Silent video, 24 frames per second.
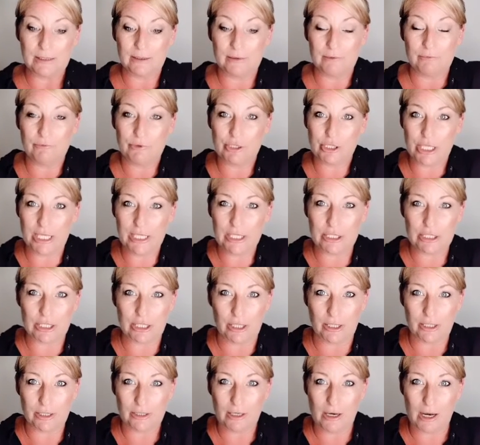rejection.
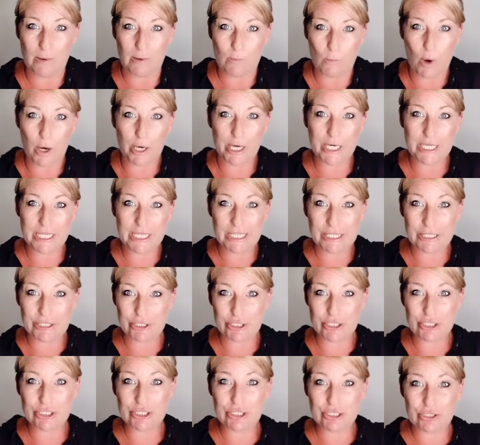I'm worried that
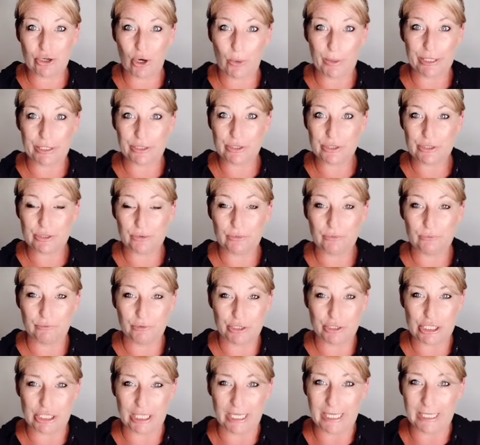she's going to
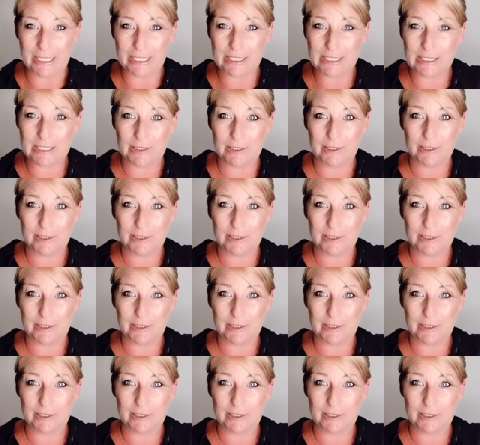reject